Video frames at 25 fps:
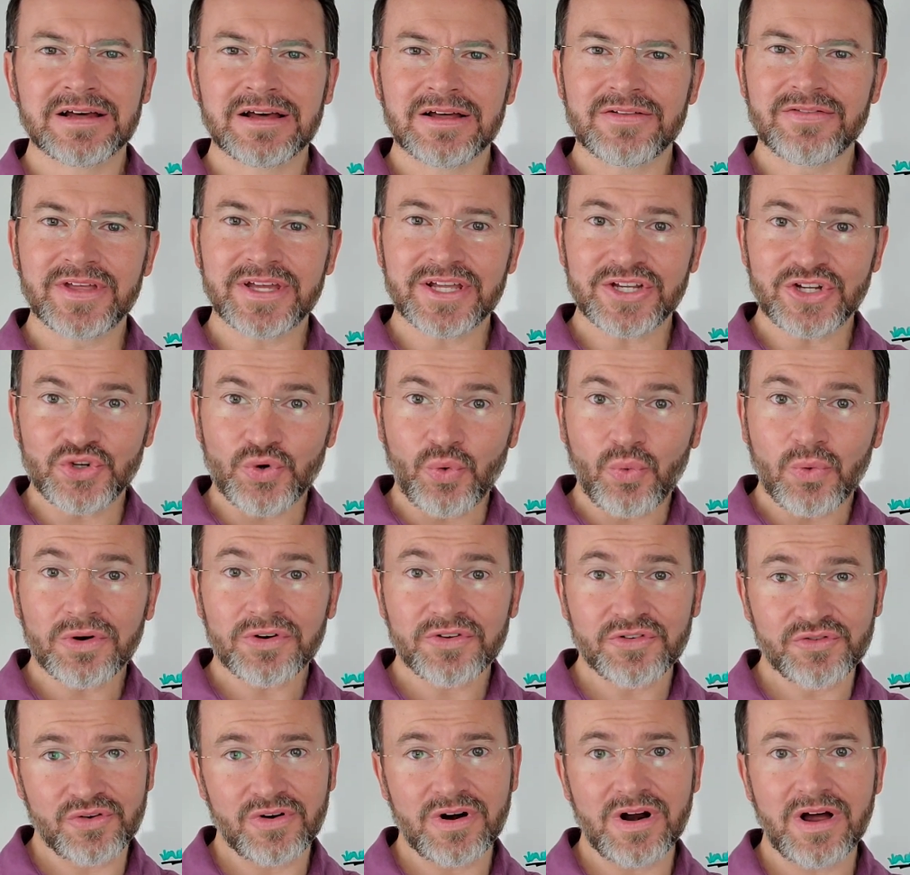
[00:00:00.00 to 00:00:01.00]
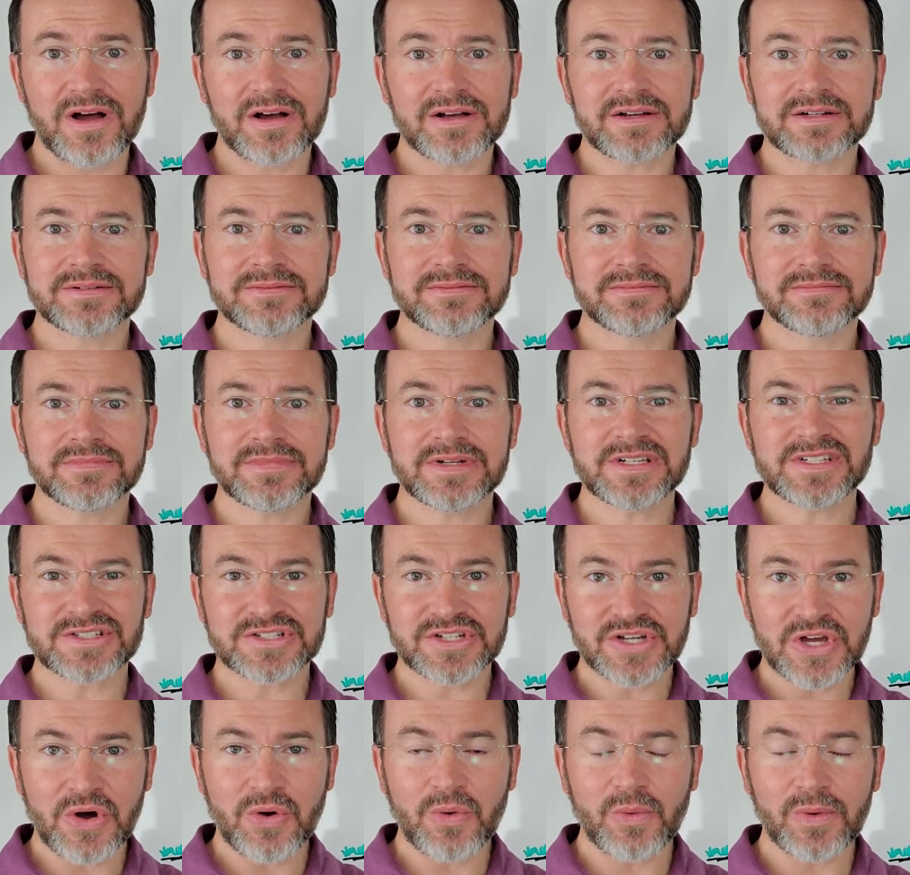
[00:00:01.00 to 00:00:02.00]
that your truck is
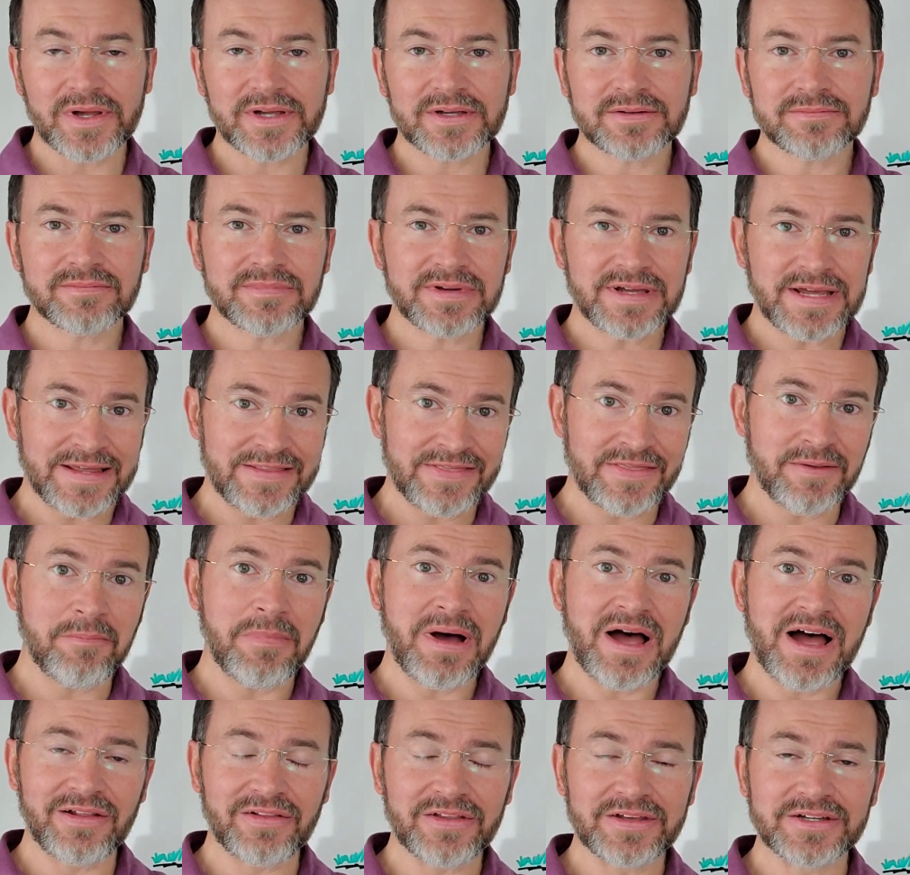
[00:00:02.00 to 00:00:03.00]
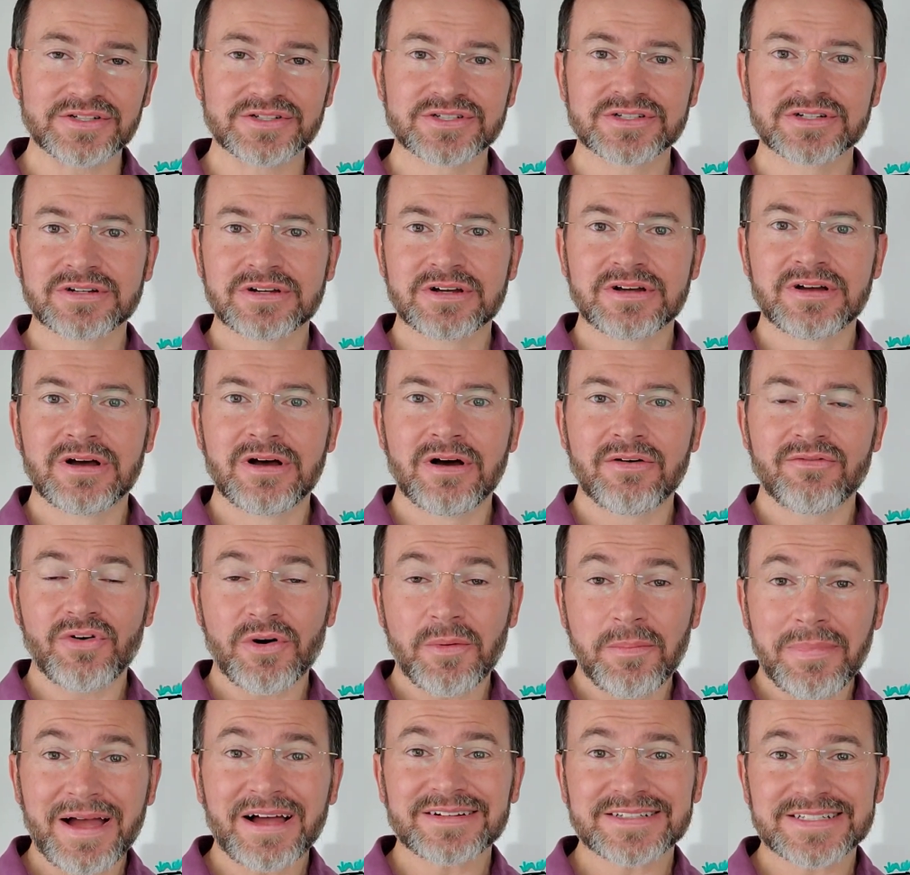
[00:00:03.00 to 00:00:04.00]
going in the mileage for
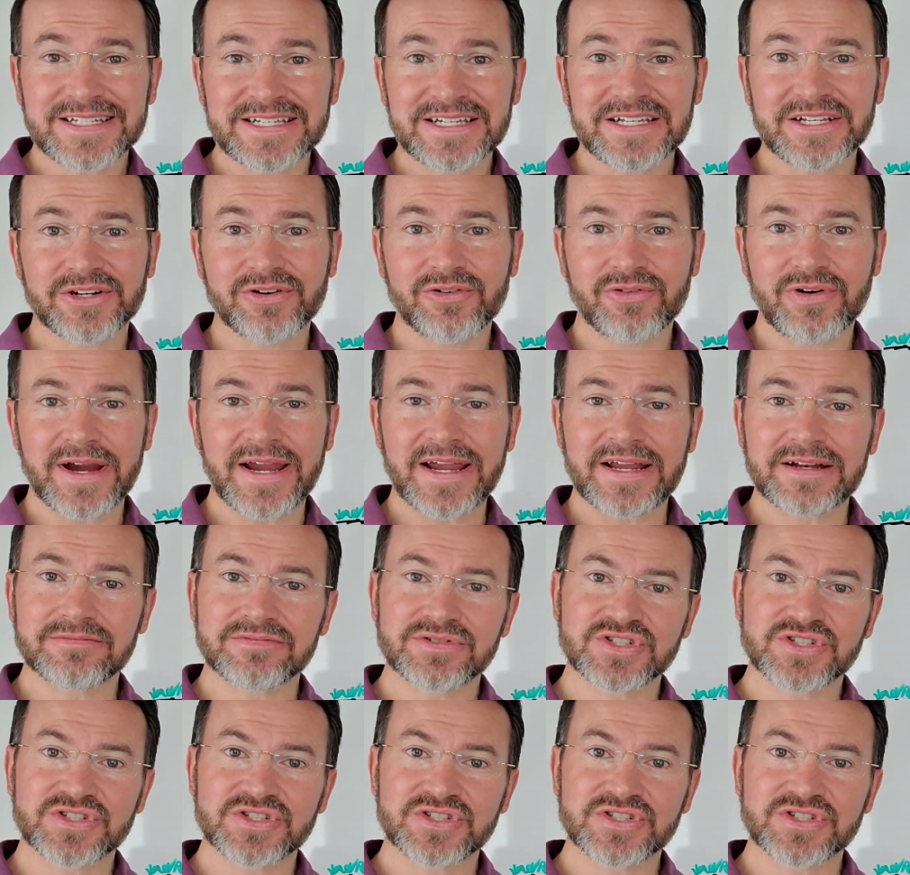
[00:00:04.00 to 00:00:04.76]
about 10 grand.